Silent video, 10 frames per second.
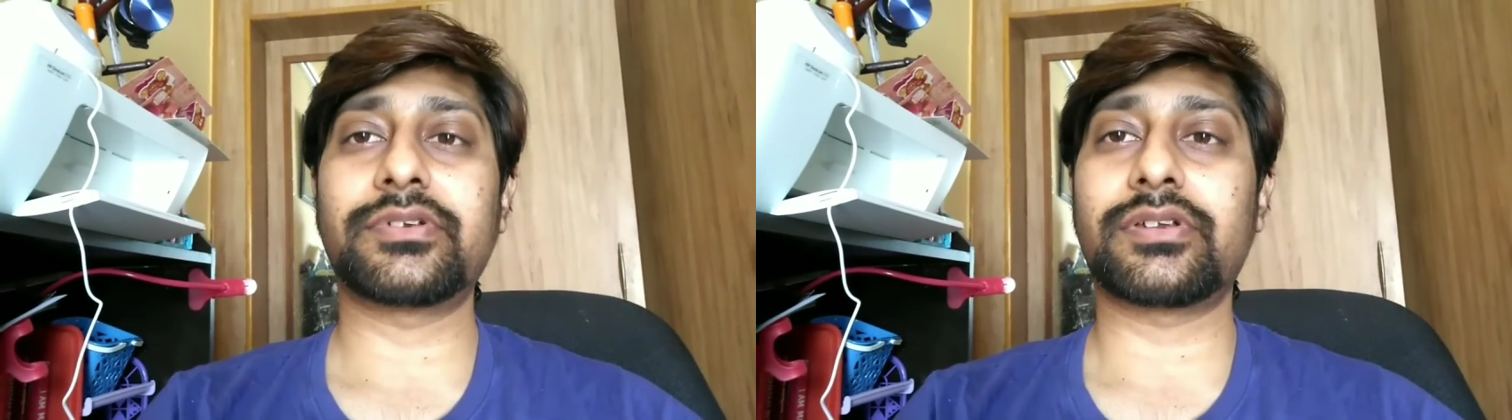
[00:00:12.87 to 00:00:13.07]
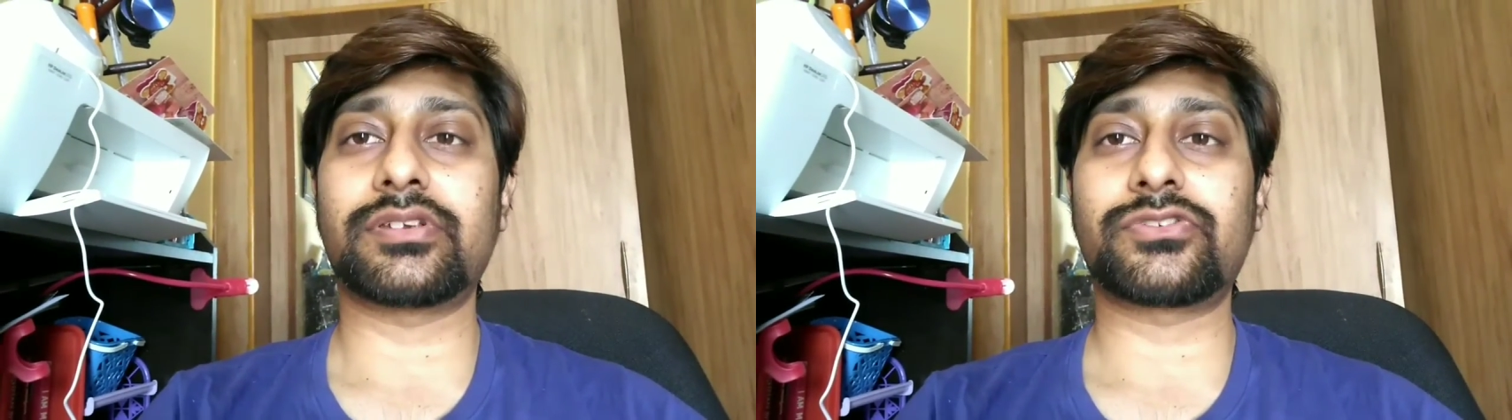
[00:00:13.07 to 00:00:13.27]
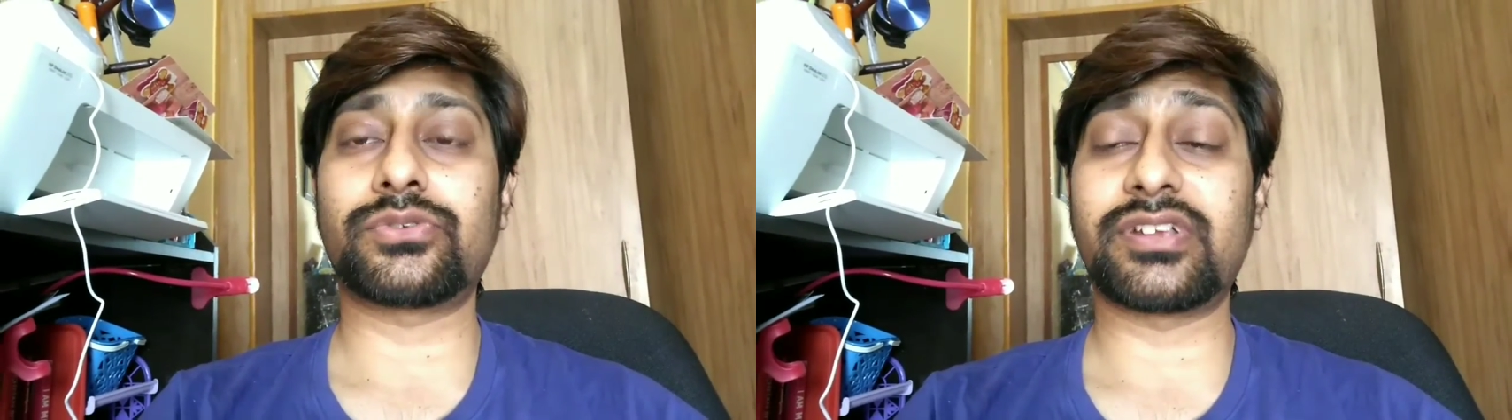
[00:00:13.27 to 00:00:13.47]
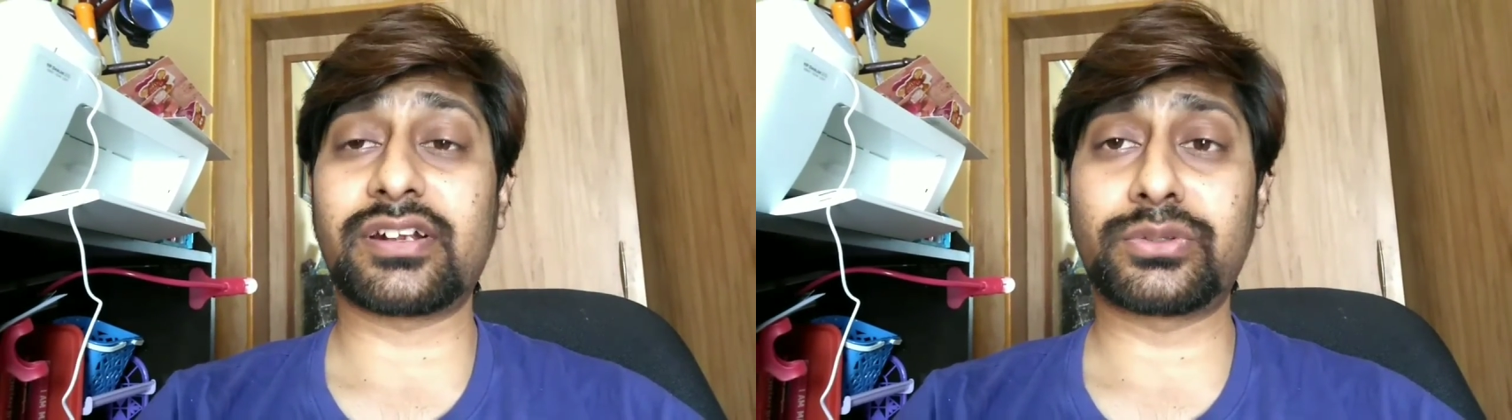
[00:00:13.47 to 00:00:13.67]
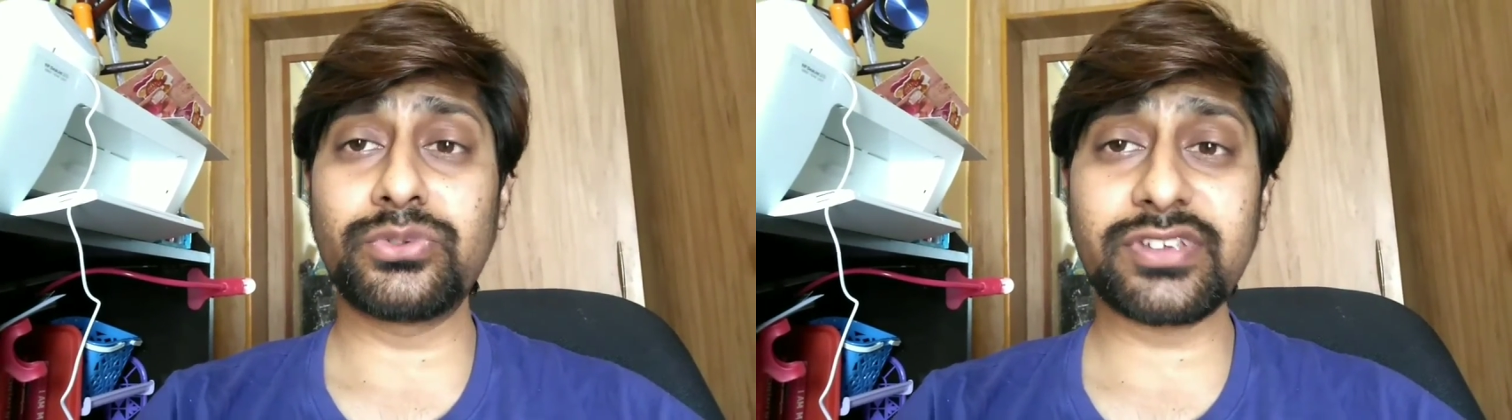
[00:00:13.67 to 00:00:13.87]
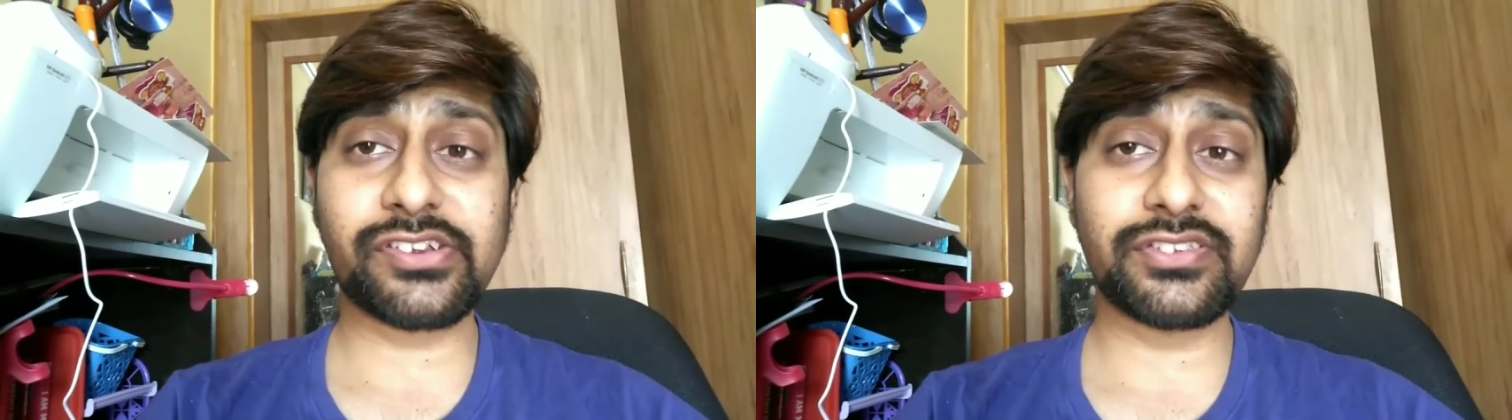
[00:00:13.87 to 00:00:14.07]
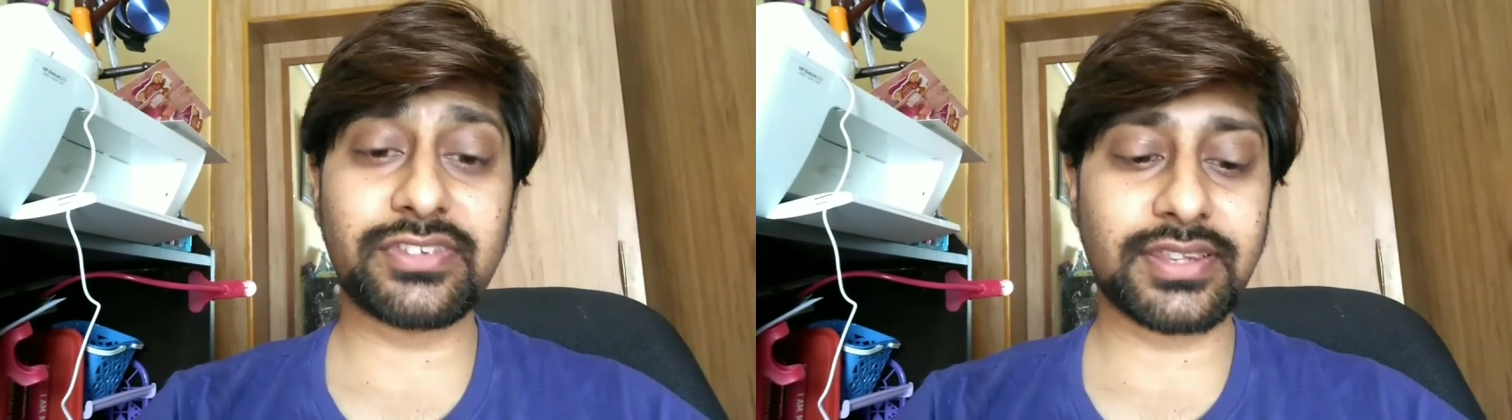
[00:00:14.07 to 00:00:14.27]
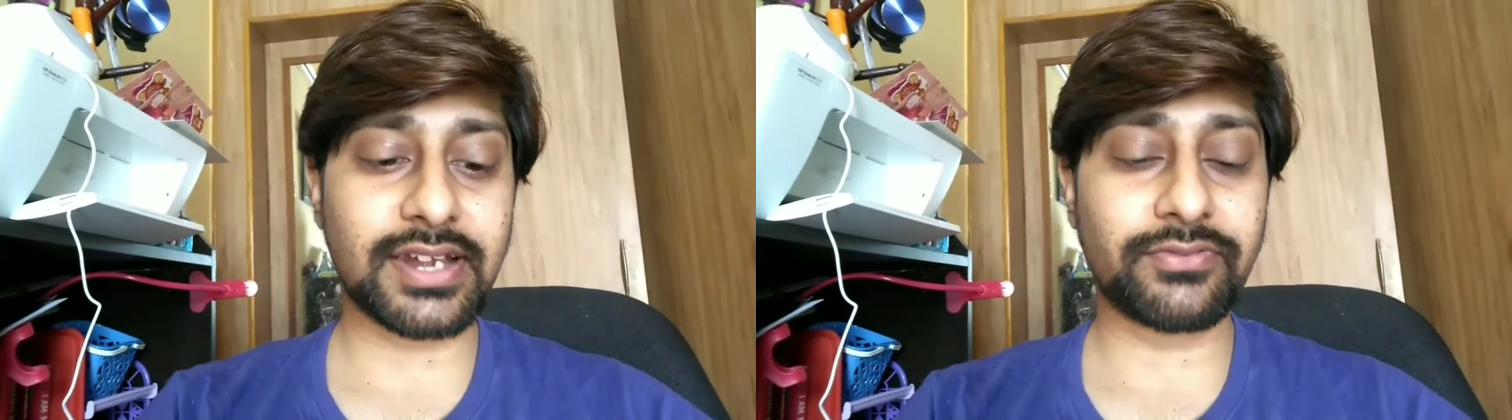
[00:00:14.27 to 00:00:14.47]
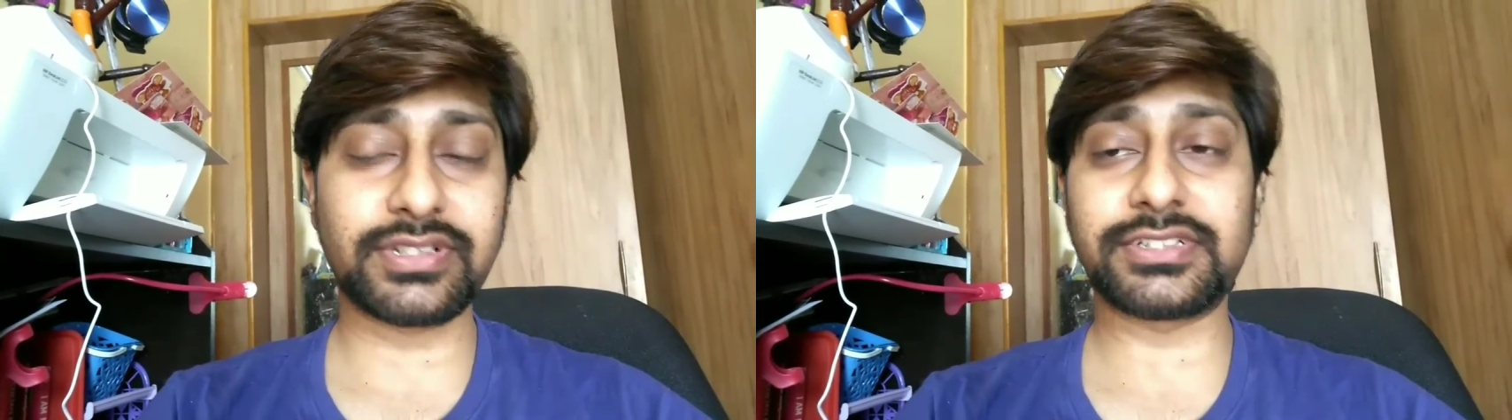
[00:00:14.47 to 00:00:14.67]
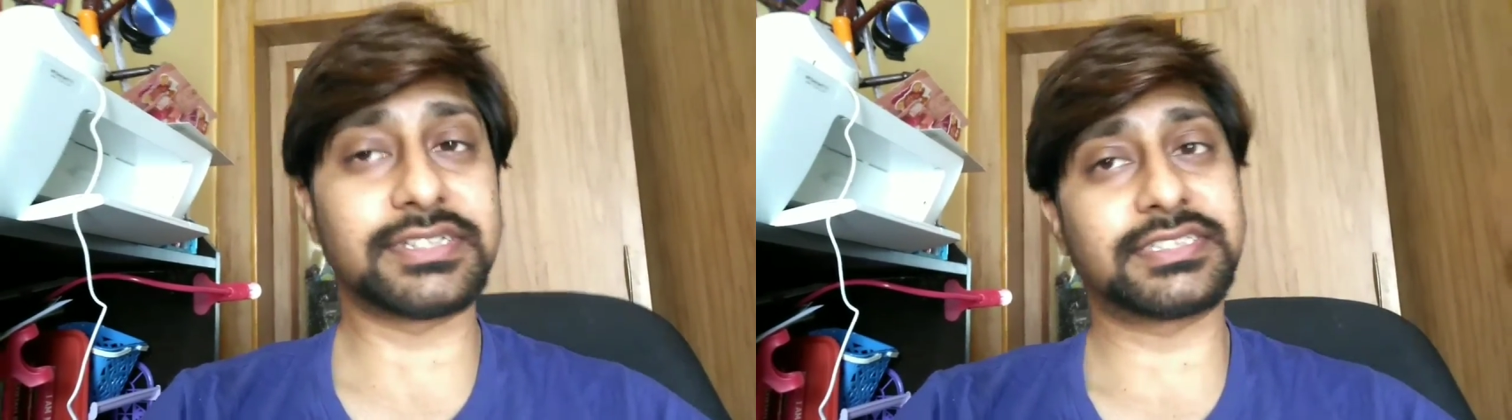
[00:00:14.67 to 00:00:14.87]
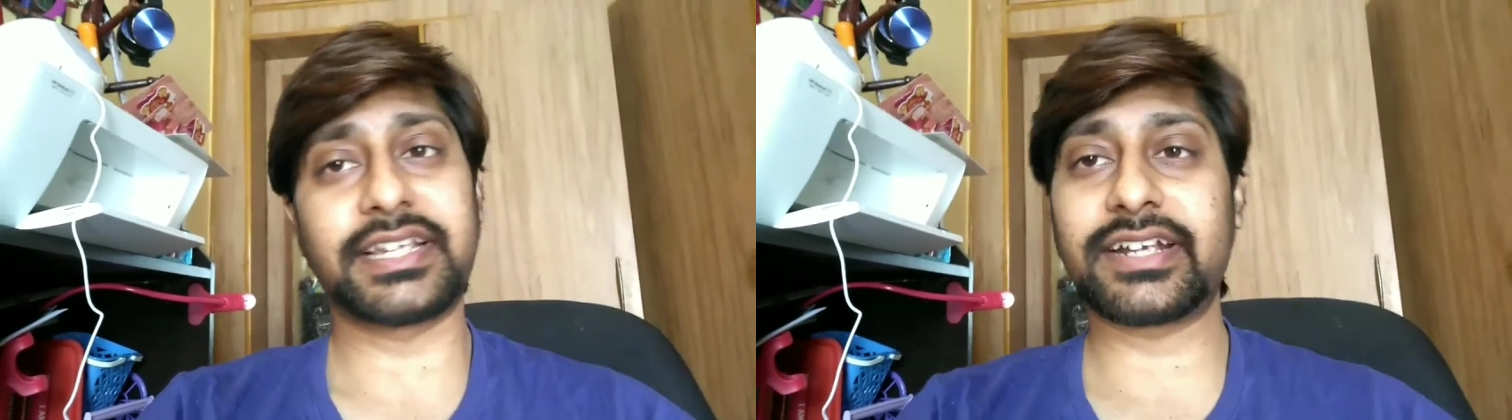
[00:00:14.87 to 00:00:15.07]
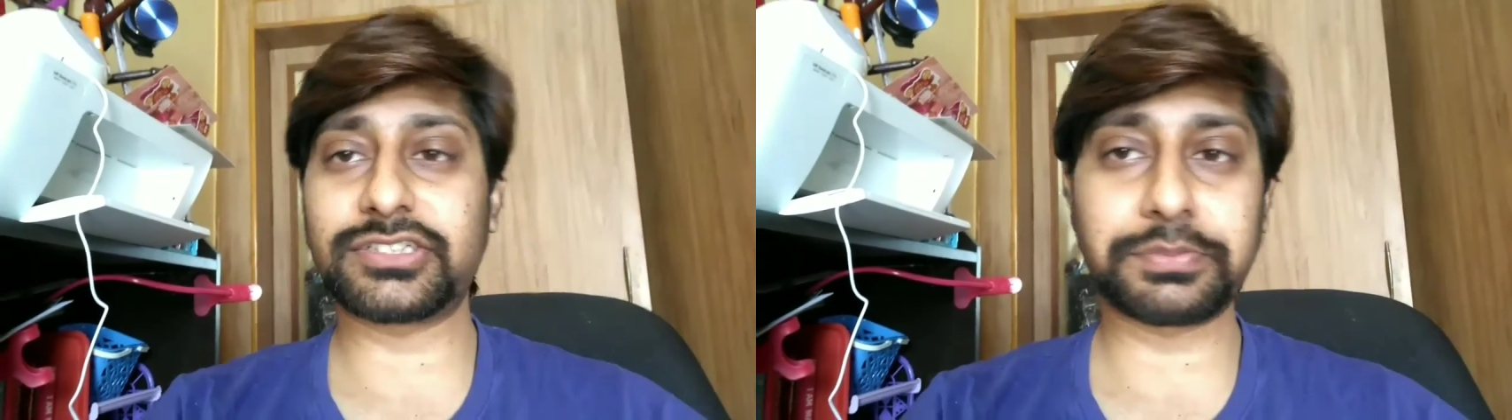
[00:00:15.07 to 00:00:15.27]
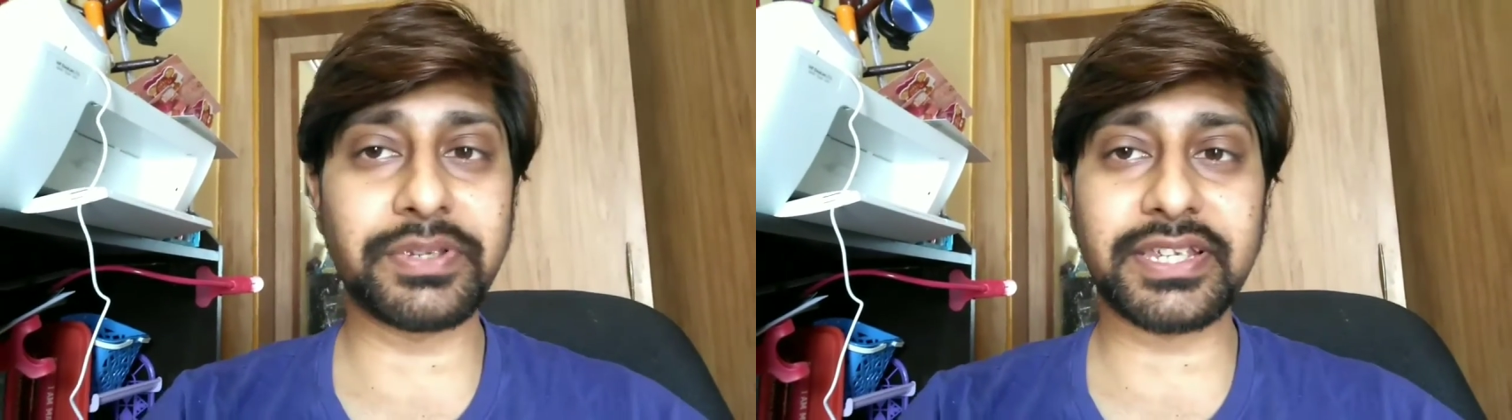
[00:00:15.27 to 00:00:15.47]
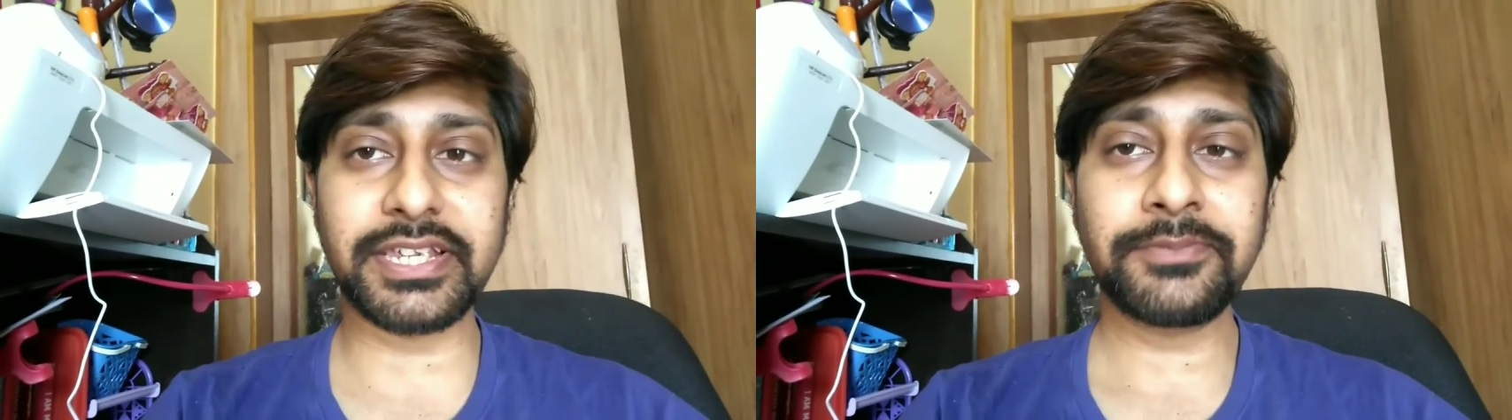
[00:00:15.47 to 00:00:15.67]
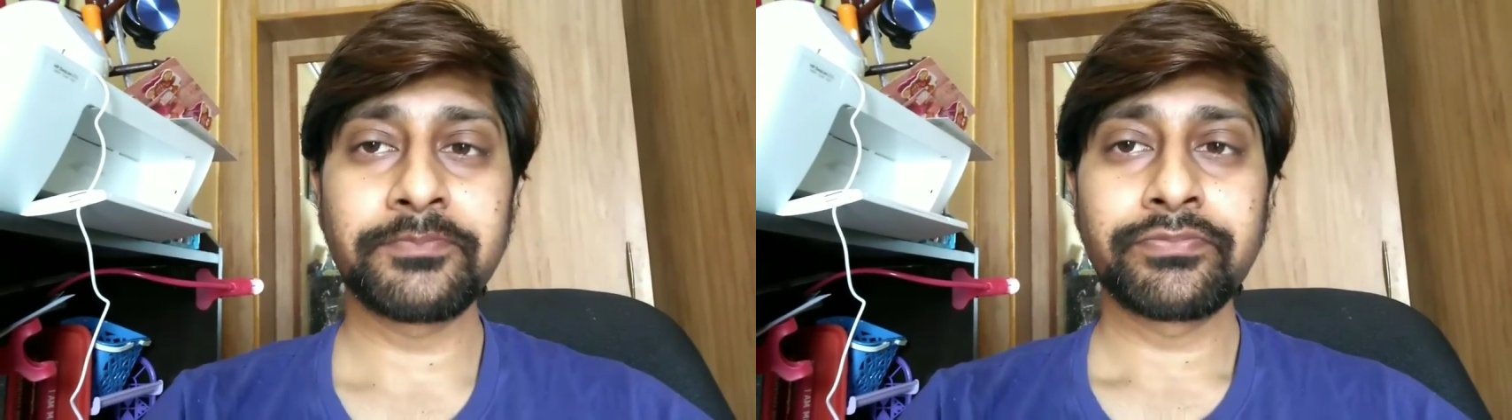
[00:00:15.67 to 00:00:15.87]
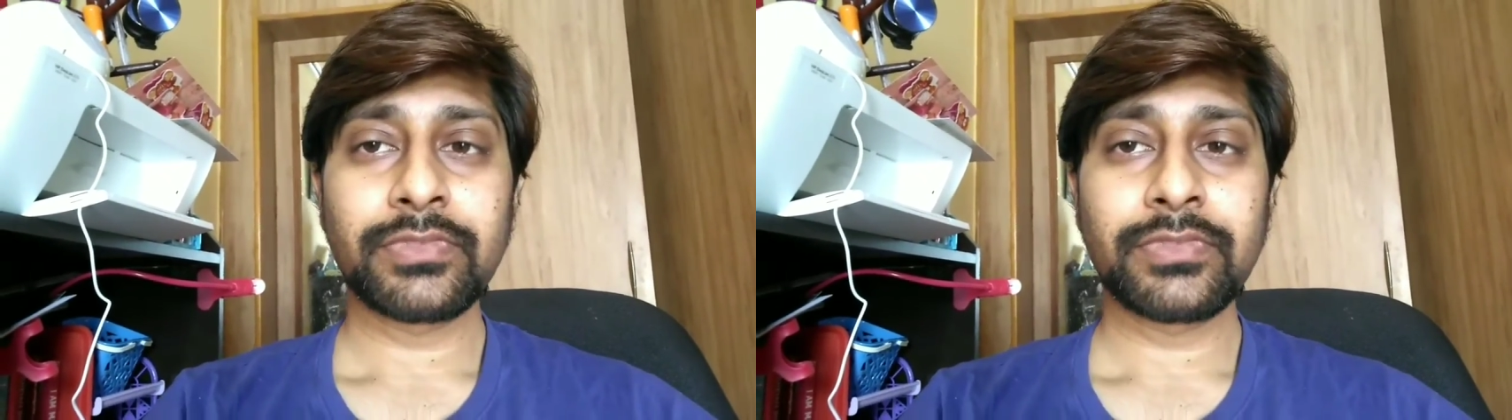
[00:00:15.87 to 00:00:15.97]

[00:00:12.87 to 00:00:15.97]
Uh, so there are two sections in that. One is listening and speaking.